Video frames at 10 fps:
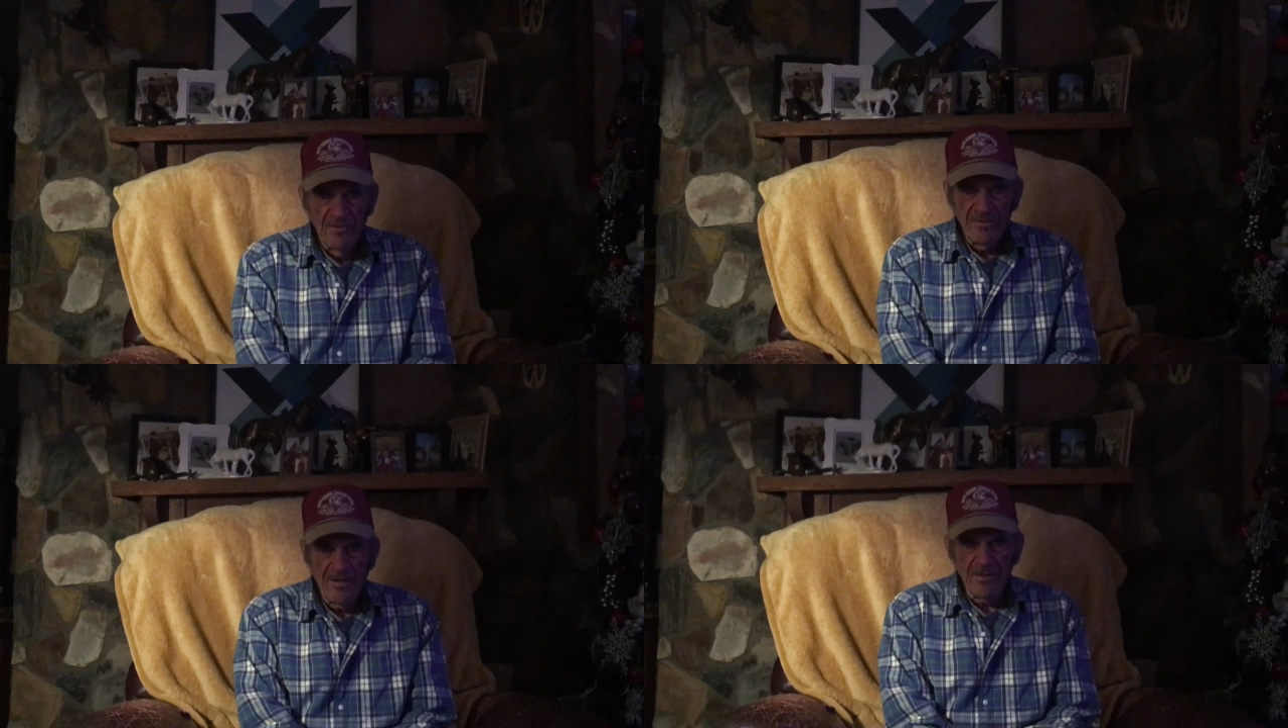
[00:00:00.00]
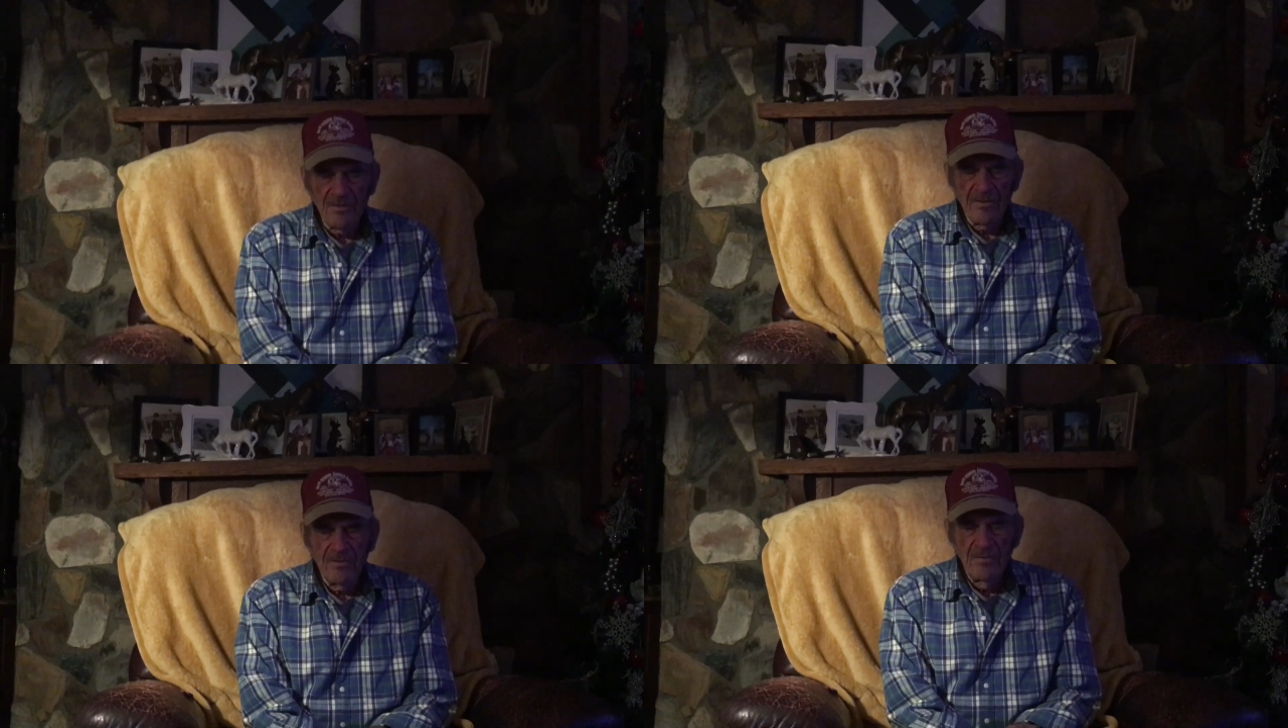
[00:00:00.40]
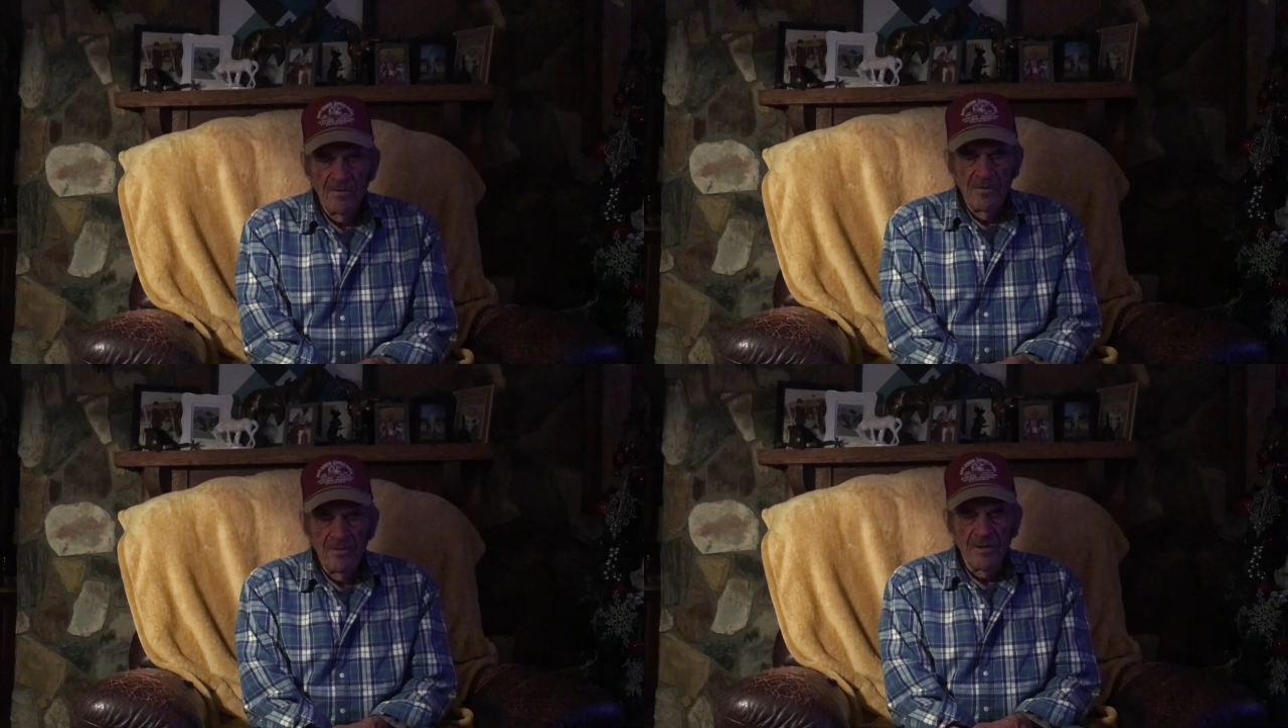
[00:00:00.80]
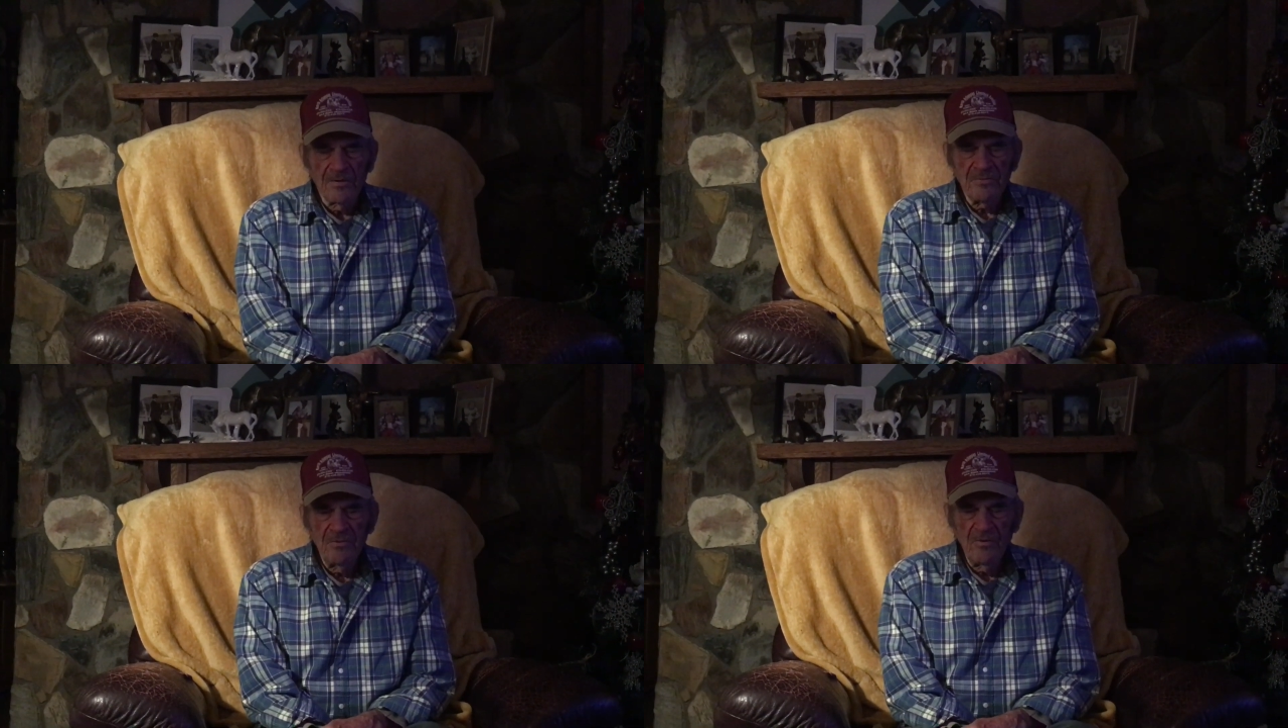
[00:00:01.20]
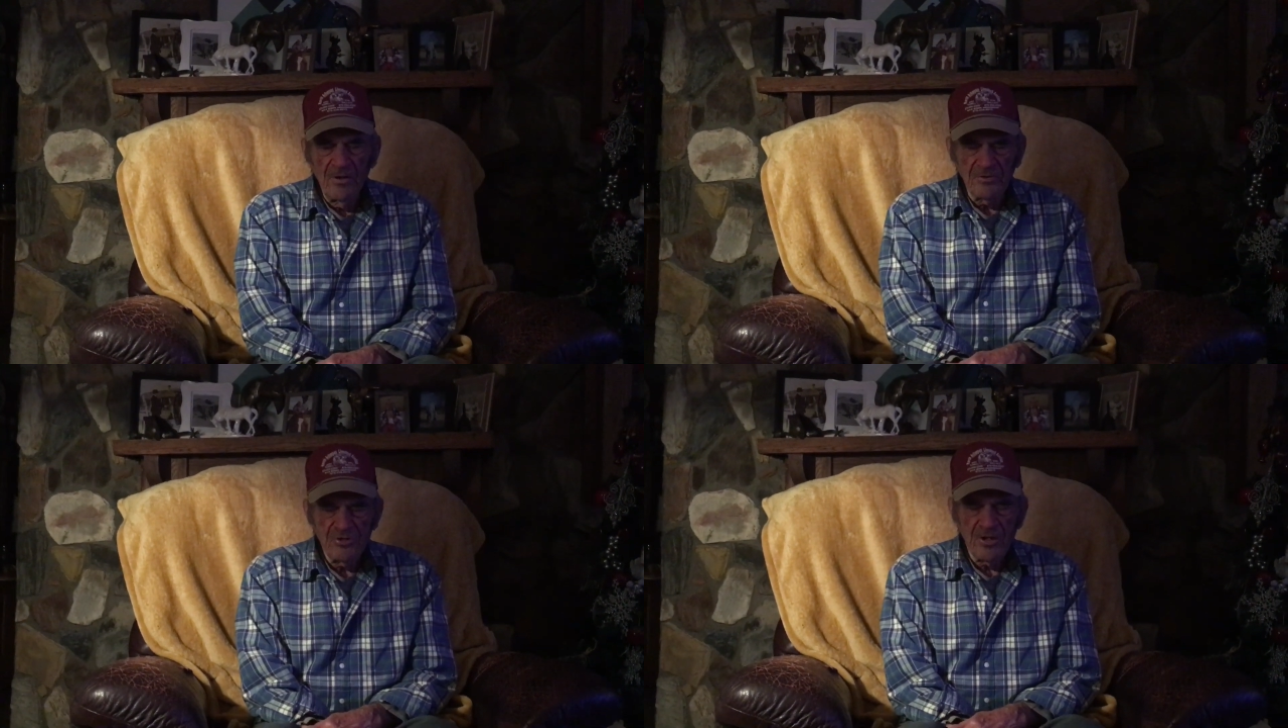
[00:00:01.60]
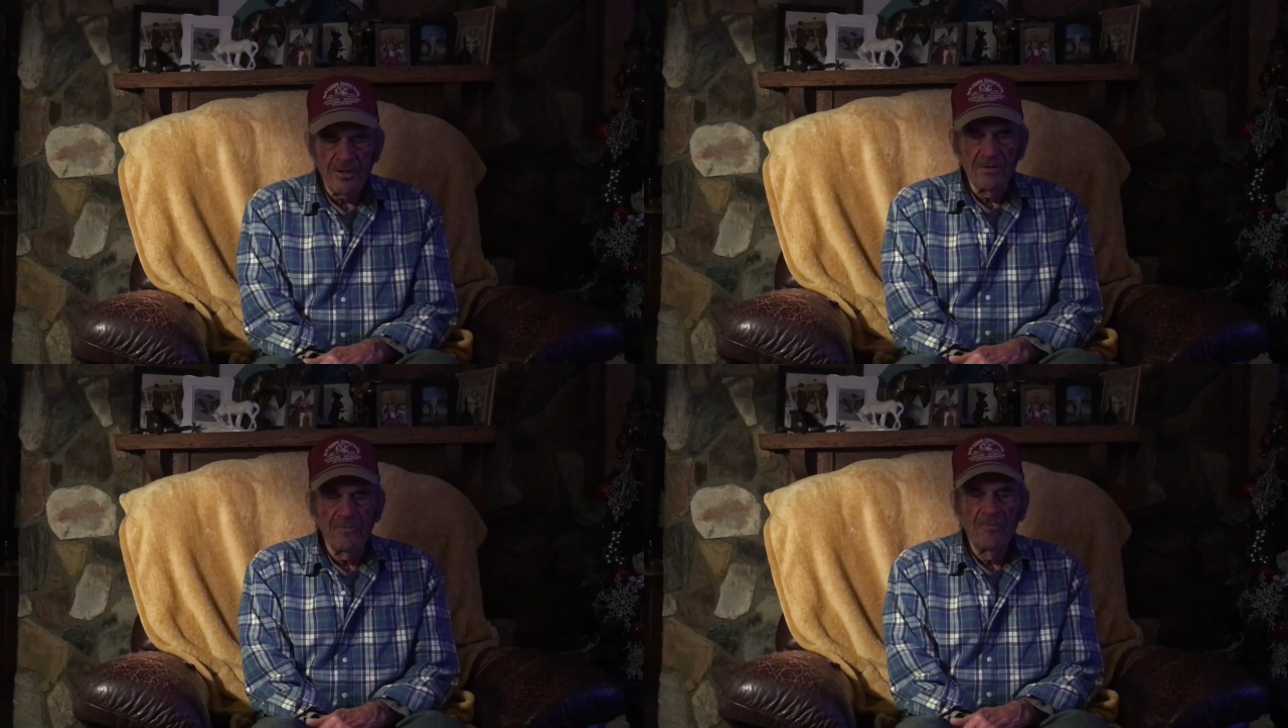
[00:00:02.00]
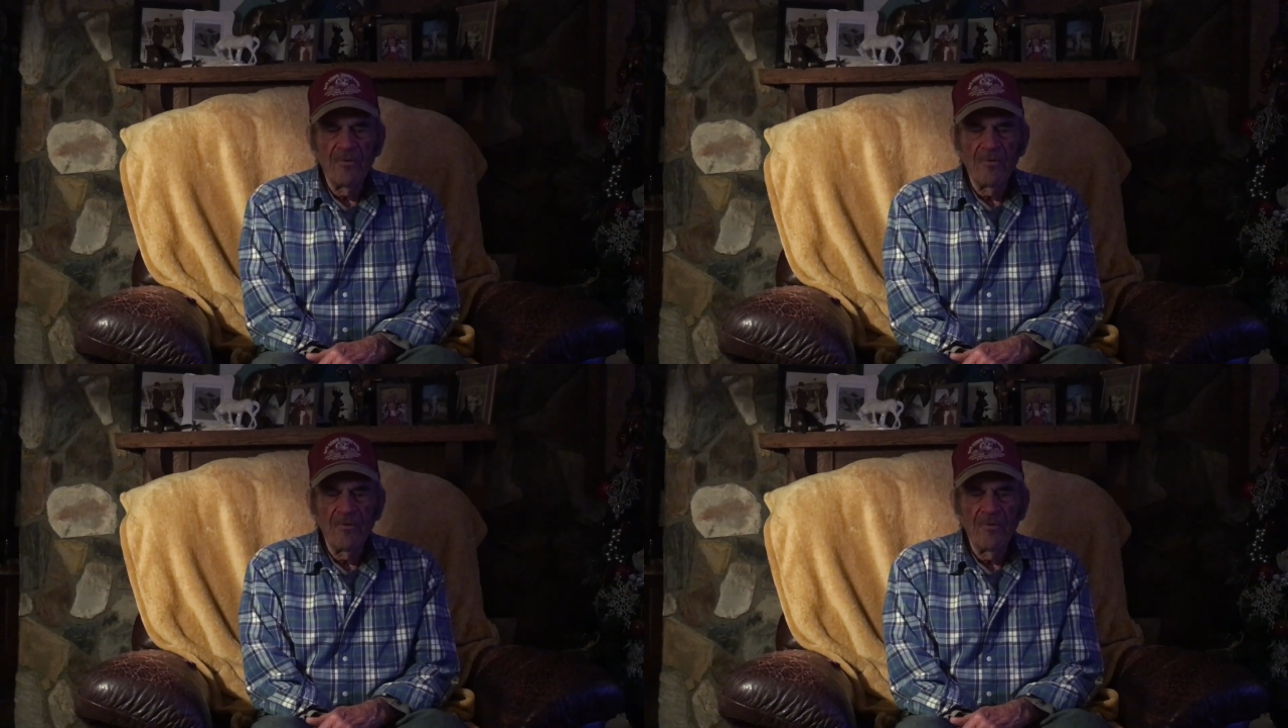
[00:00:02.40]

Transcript: taking a chicken